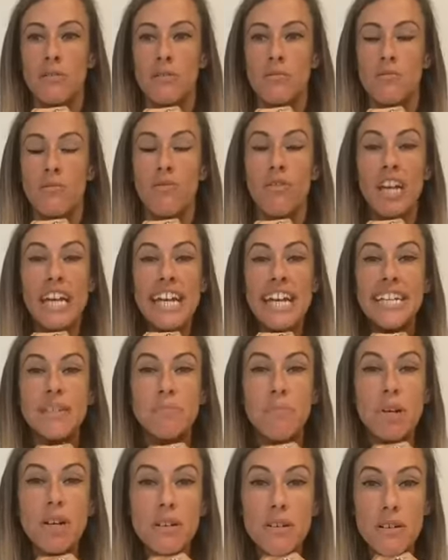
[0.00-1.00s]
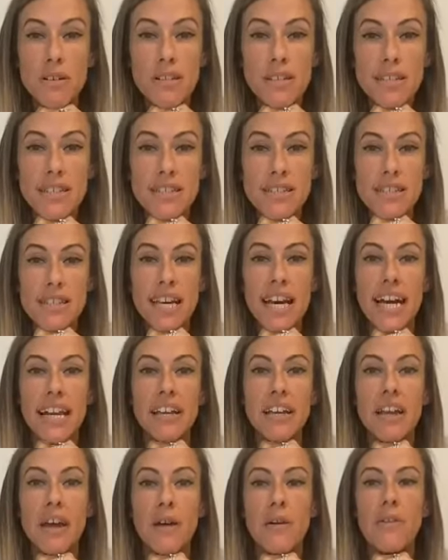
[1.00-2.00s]
read books, I
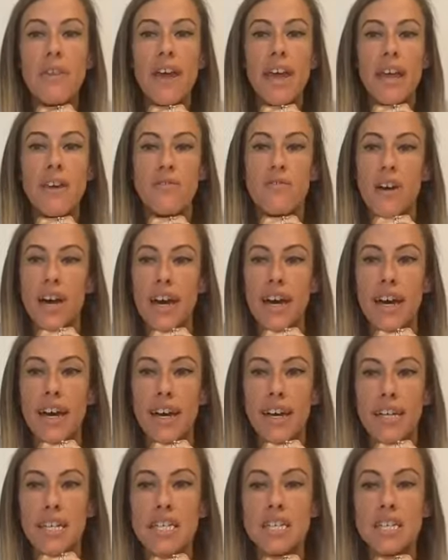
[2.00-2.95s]
know that if I